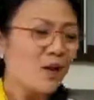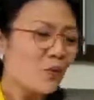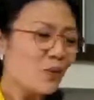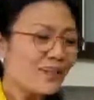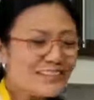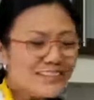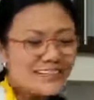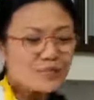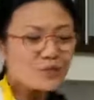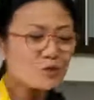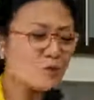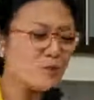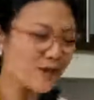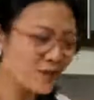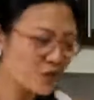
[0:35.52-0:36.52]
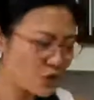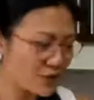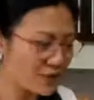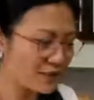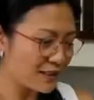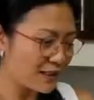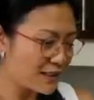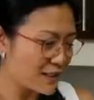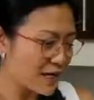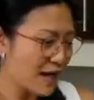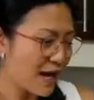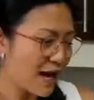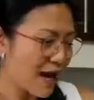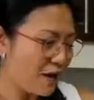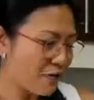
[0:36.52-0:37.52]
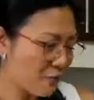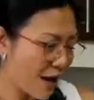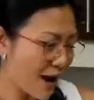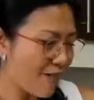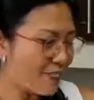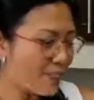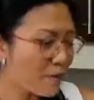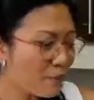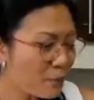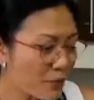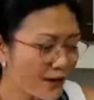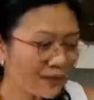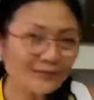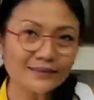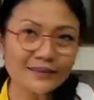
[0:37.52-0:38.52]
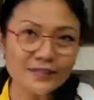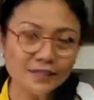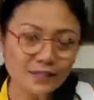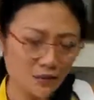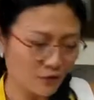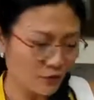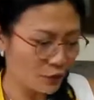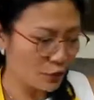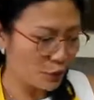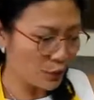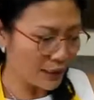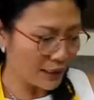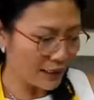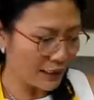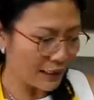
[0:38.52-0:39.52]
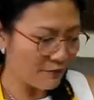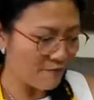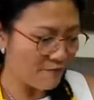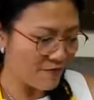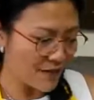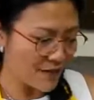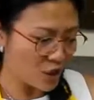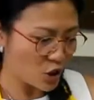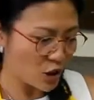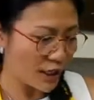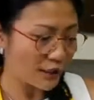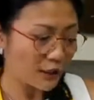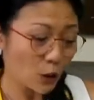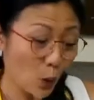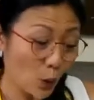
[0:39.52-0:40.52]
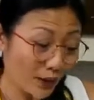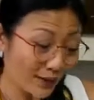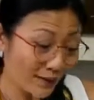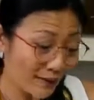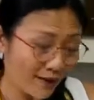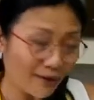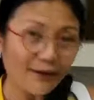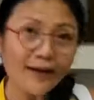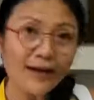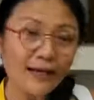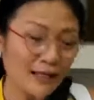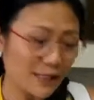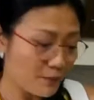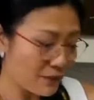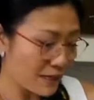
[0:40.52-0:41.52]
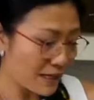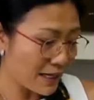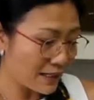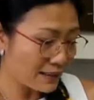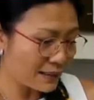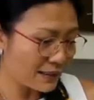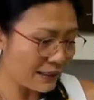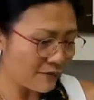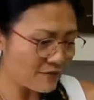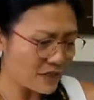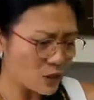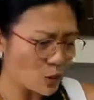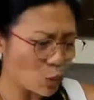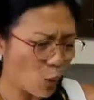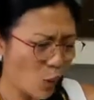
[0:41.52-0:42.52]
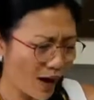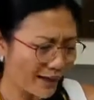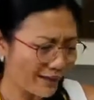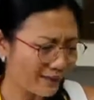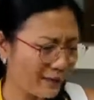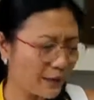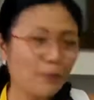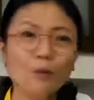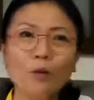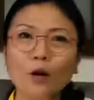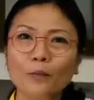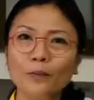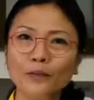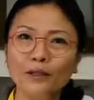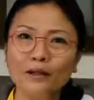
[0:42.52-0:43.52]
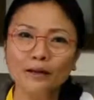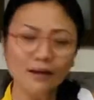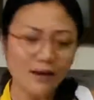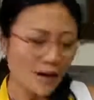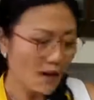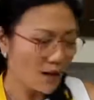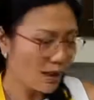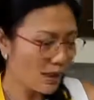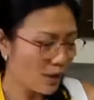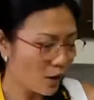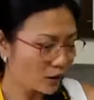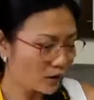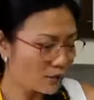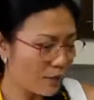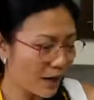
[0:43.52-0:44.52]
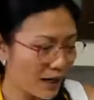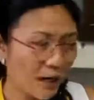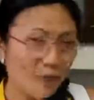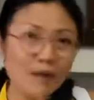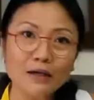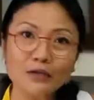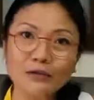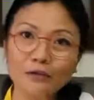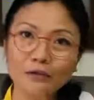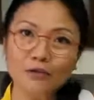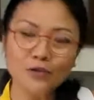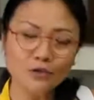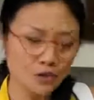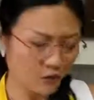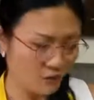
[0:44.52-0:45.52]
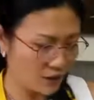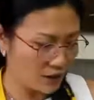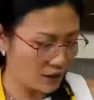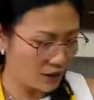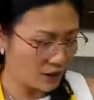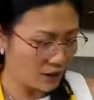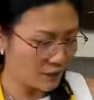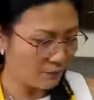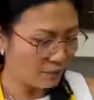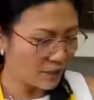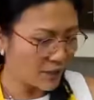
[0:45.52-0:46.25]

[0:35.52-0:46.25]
What is so special is I read the practice of grilling fish and coconut in banana leaves is widely popular along the Malabar coast of India.